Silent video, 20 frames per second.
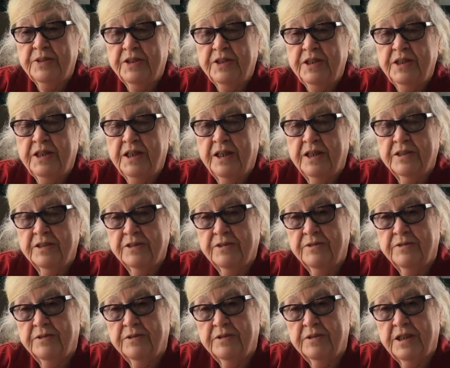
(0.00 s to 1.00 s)
but she taught
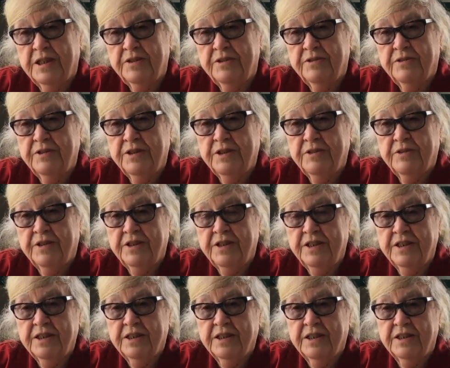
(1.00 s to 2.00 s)
school. I told you, I
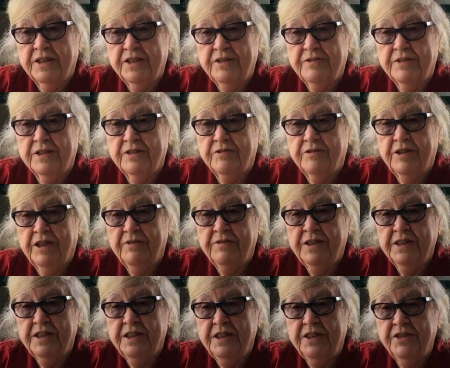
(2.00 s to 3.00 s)
think she was a
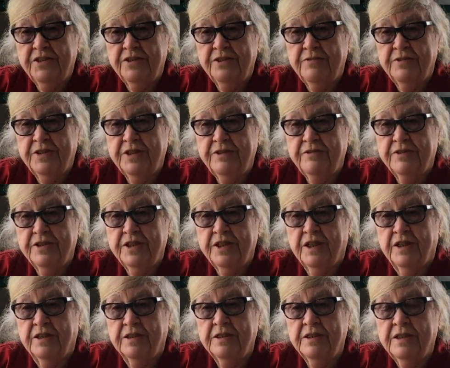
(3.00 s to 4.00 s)
traveling teacher when she was
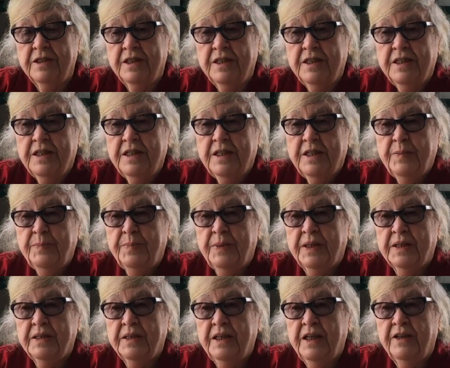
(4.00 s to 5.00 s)
young.
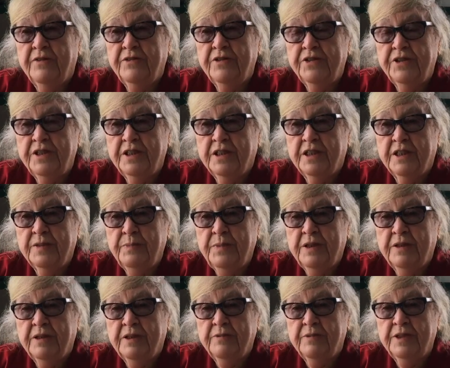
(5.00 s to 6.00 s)
But after she got
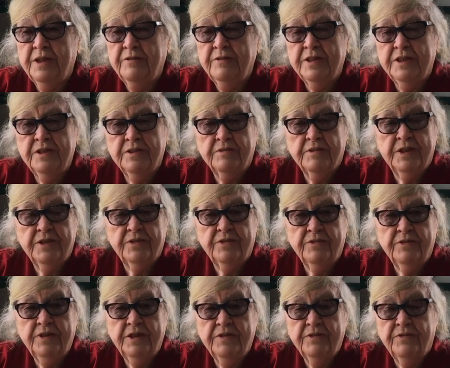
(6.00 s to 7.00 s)
married, when I was in grade
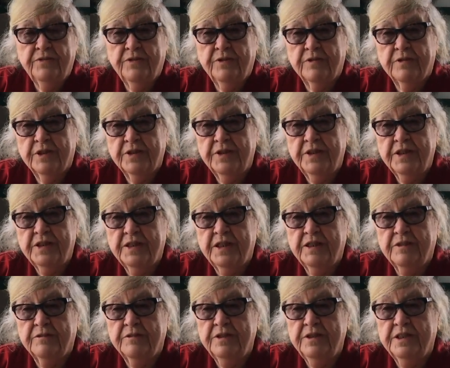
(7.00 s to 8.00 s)
3 and 4, I think
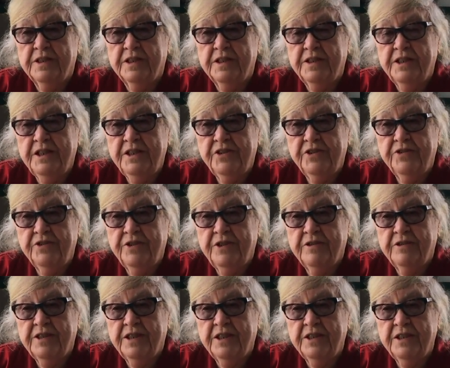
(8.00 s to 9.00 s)
they couldn't get a teacher
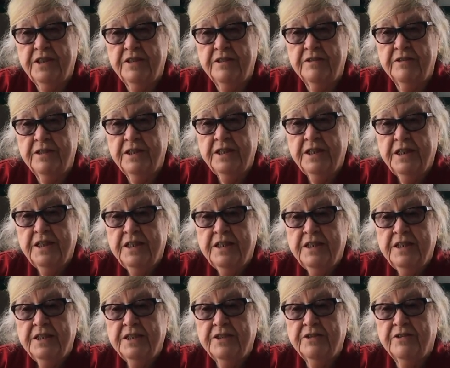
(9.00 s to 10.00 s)
here that year.
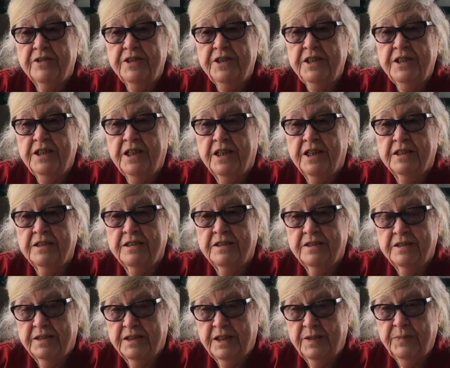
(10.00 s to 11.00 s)
So she taught
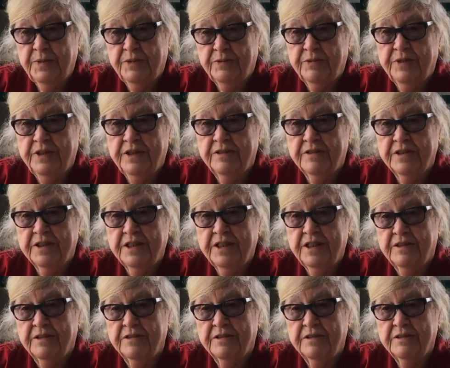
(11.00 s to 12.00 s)
them 2 years
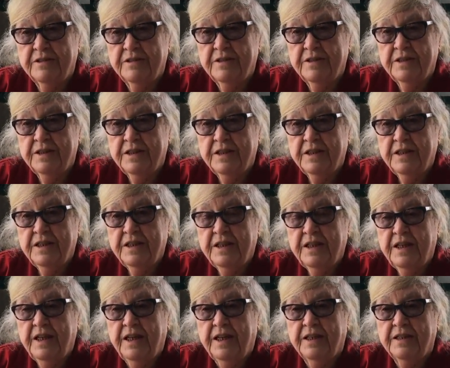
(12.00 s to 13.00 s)
here.
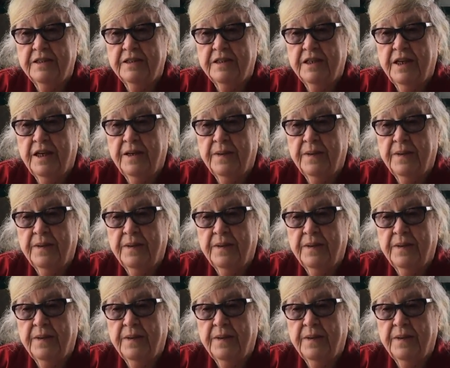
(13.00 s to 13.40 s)
And